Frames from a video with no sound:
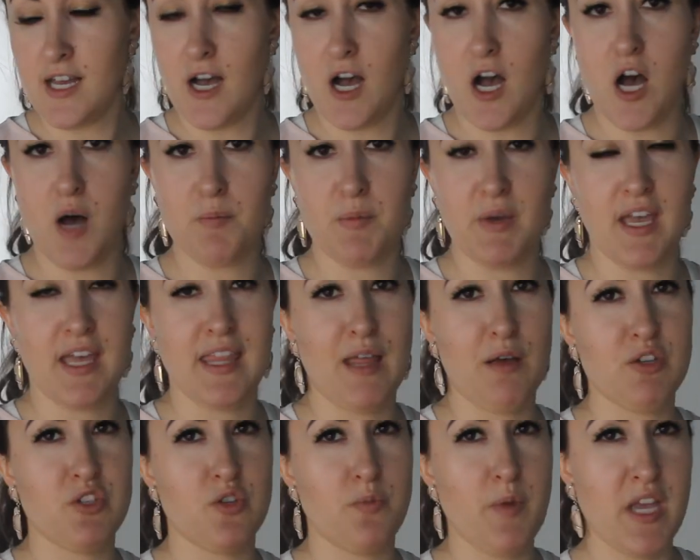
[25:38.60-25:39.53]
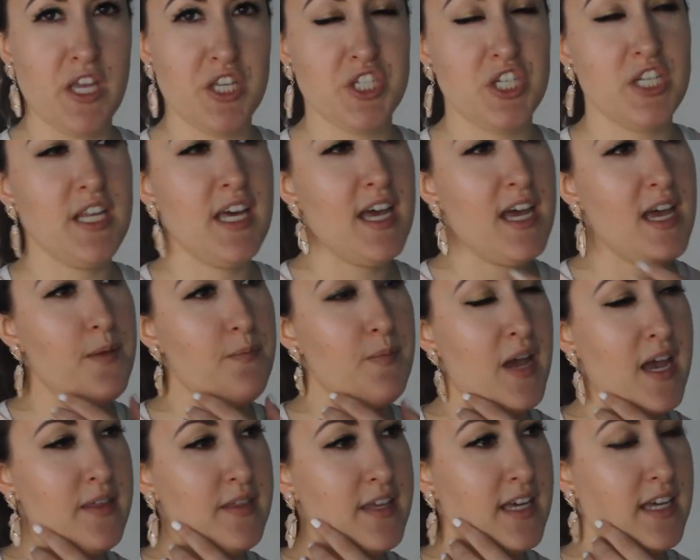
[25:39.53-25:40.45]
Um, again, that was from H&M,
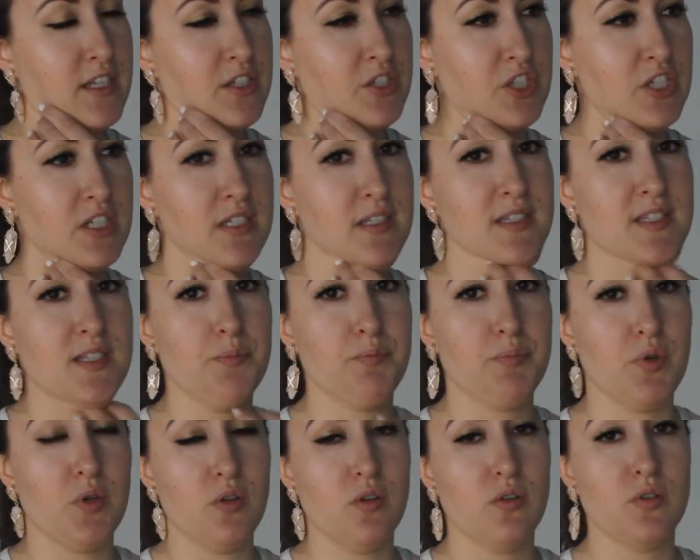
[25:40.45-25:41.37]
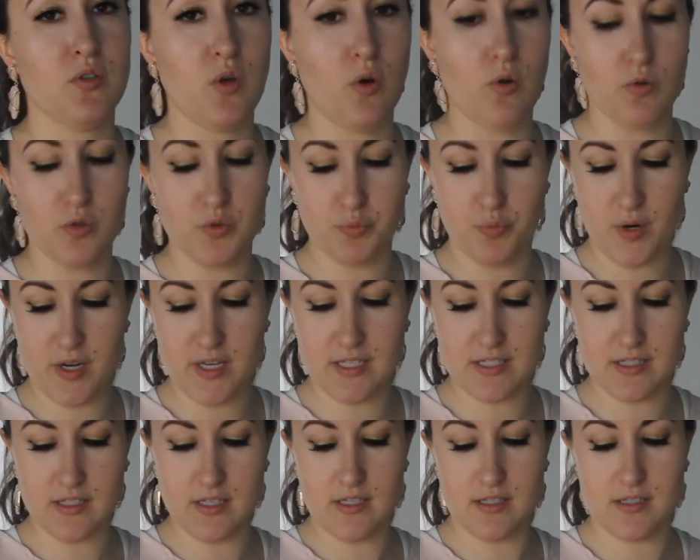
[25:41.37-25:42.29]
and then just simple gold
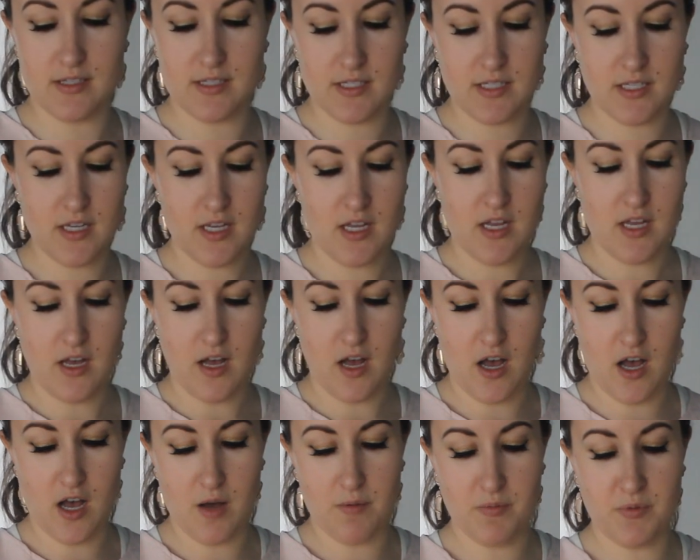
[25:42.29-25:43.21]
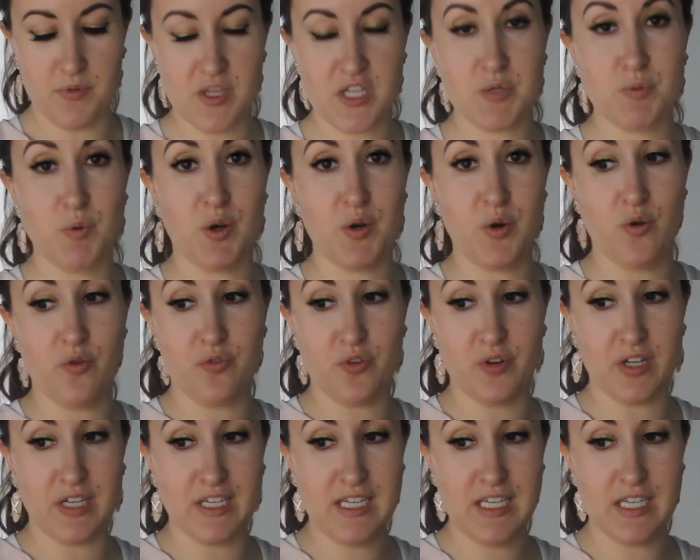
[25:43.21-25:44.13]
bracelets. Um, this one
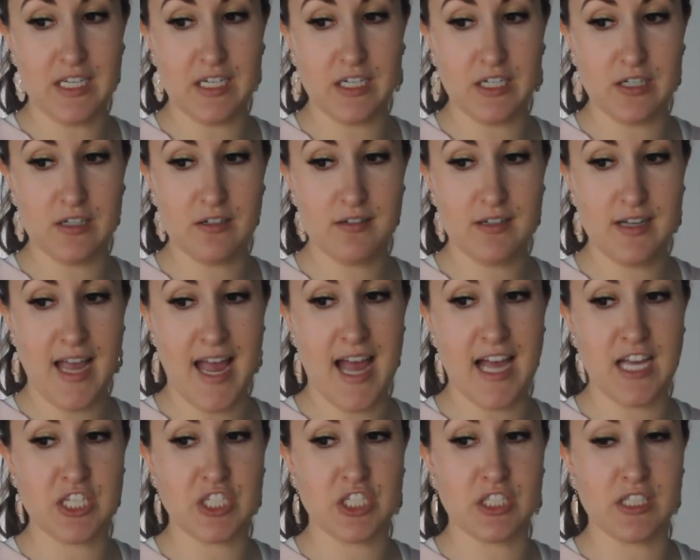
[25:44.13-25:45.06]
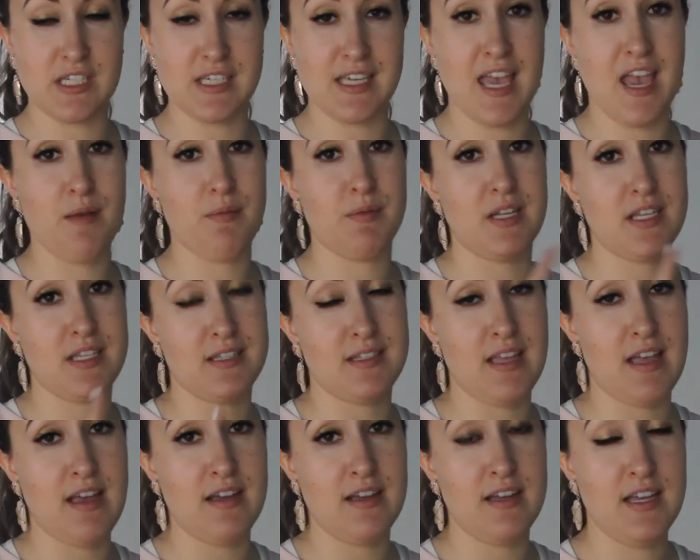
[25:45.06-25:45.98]
over here actually came in a
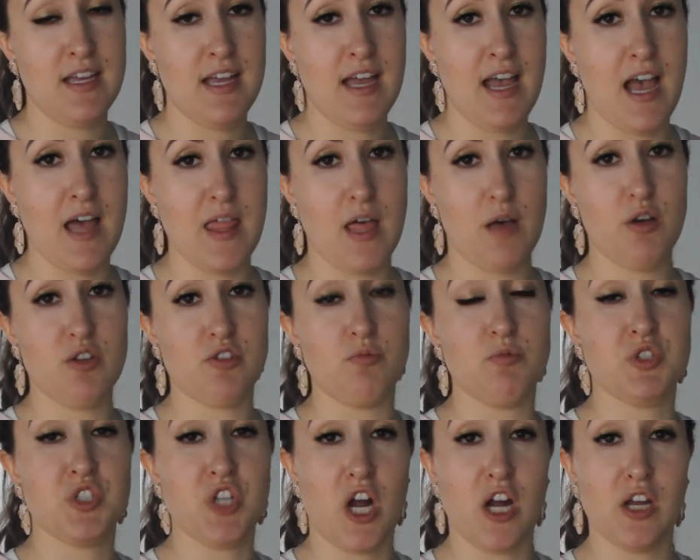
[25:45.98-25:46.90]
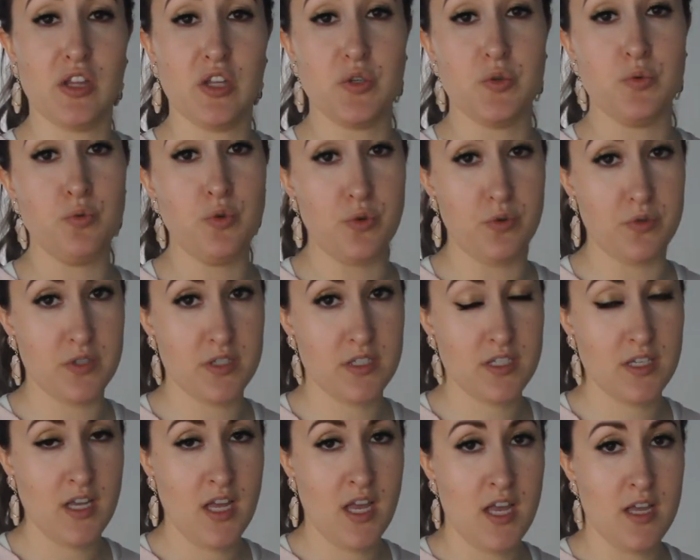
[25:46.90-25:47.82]
set, and that was from Charlotte
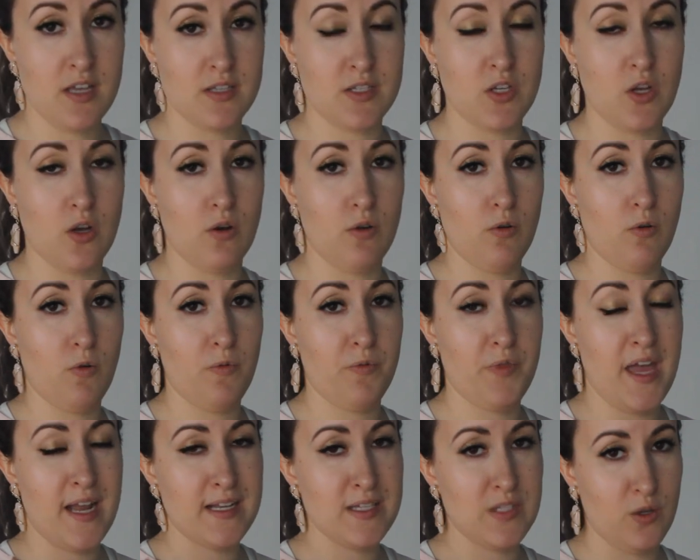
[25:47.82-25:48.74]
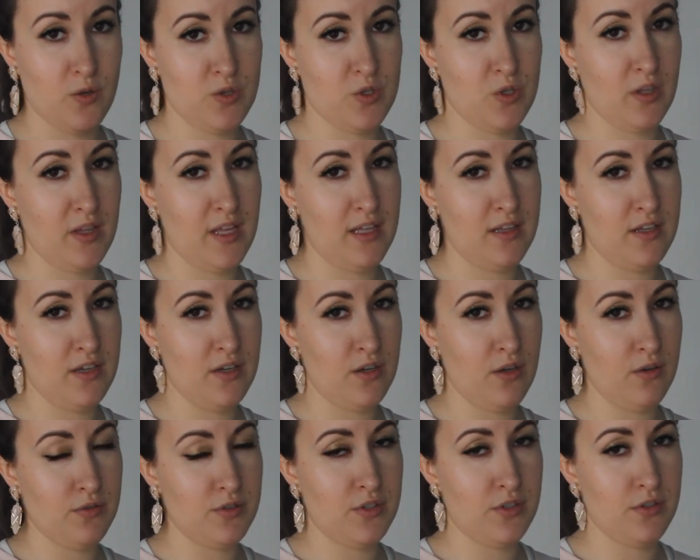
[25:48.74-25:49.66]
Russe. So that is also lately a
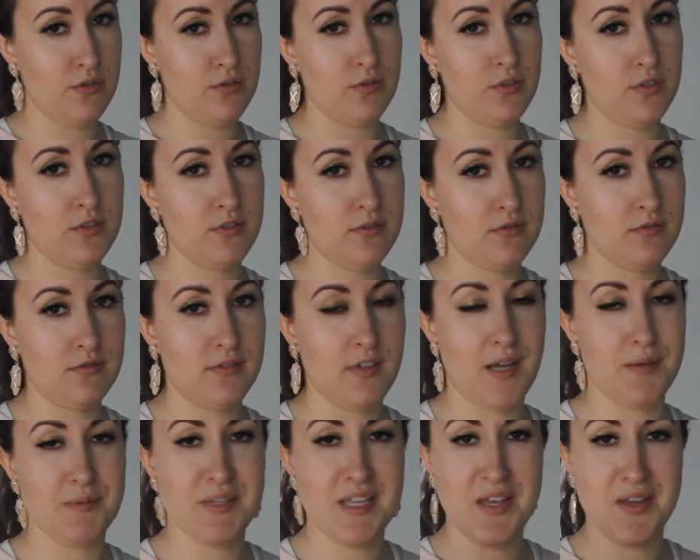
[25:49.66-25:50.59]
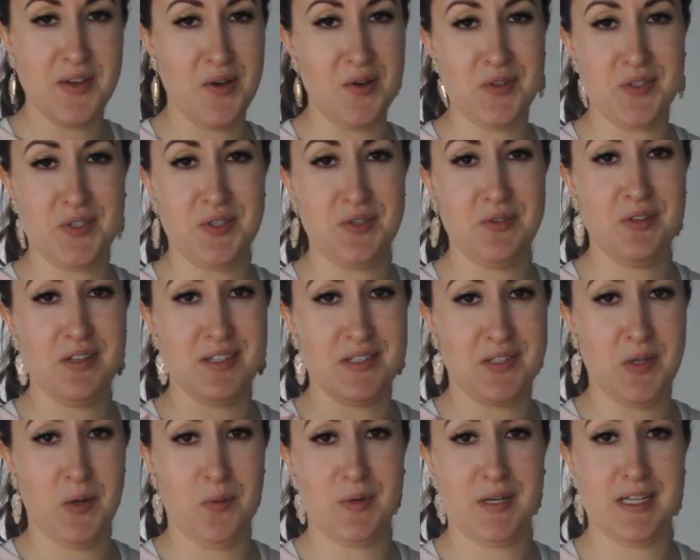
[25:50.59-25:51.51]
go-to I'm saying go to
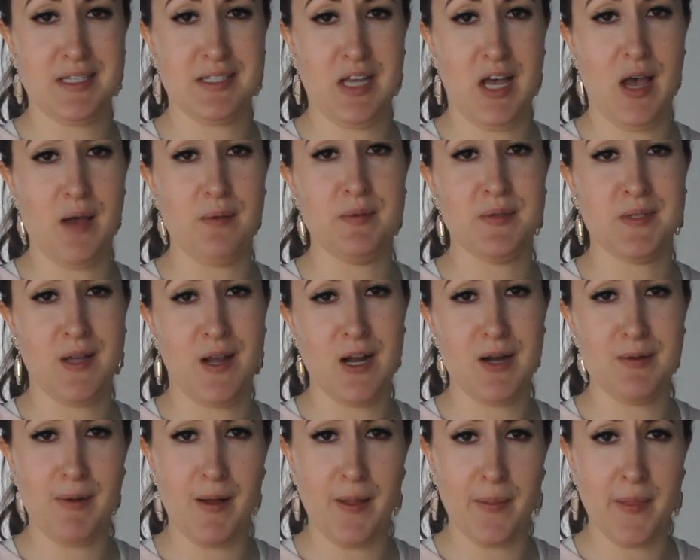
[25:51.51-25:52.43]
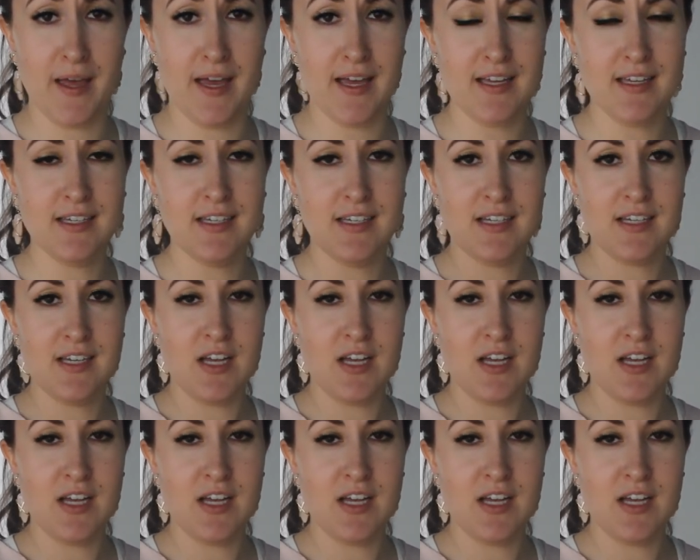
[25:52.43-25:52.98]
so many times. Sorry about that.